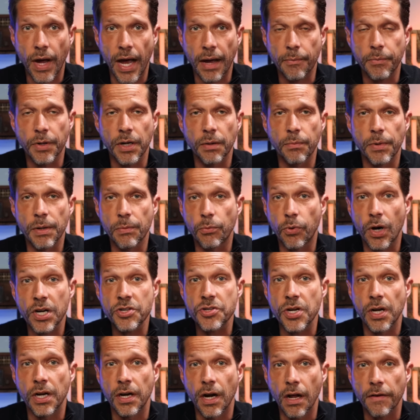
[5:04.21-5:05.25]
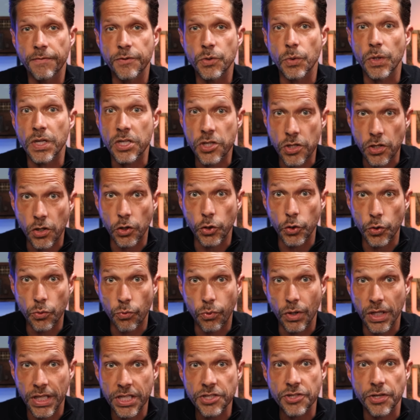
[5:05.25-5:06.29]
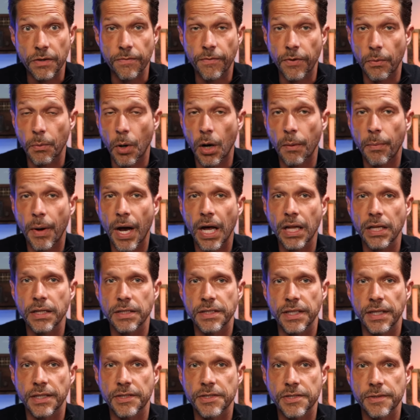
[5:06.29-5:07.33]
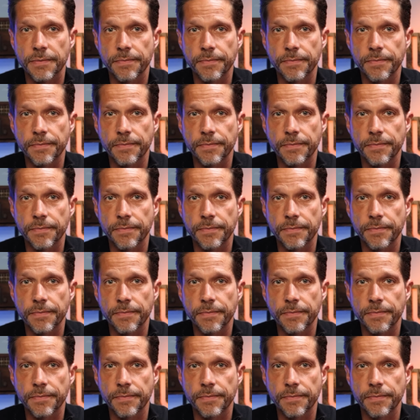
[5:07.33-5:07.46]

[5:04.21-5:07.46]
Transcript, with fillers: happened to be prescient enough to exclude religion from our politics.